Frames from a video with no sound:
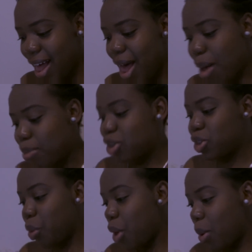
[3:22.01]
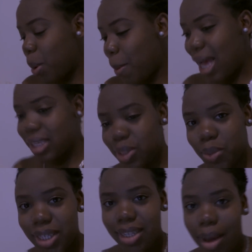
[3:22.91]
I'm gonna show y'all on my
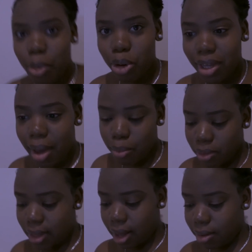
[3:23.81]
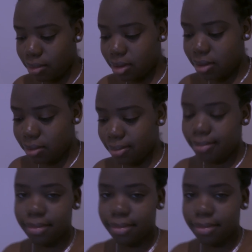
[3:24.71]
screen. I'm on the camera now, so